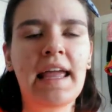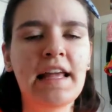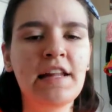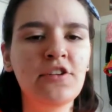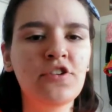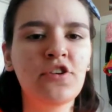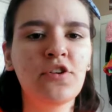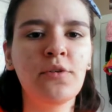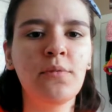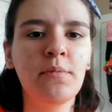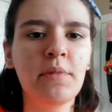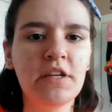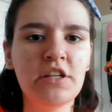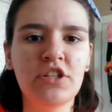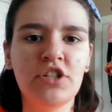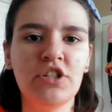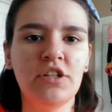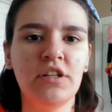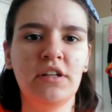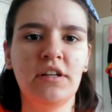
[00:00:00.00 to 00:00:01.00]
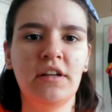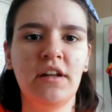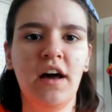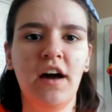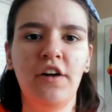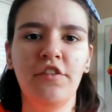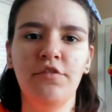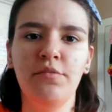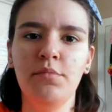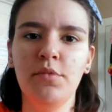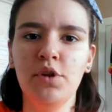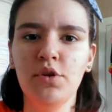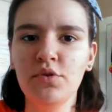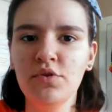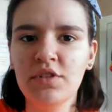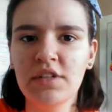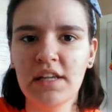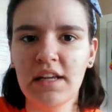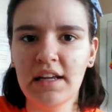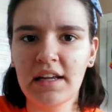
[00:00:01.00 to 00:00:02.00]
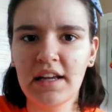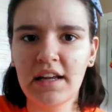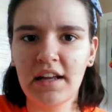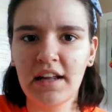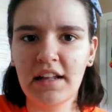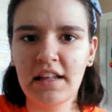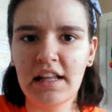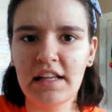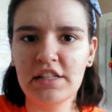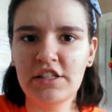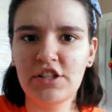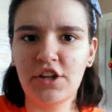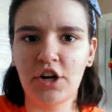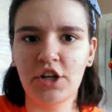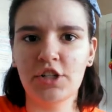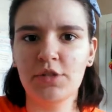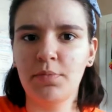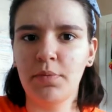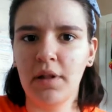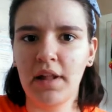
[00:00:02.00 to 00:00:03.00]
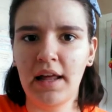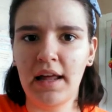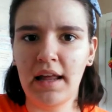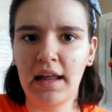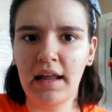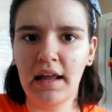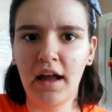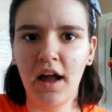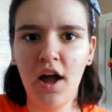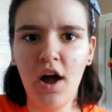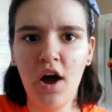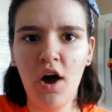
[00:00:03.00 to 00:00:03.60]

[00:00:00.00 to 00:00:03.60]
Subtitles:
intermission of music that starts playing,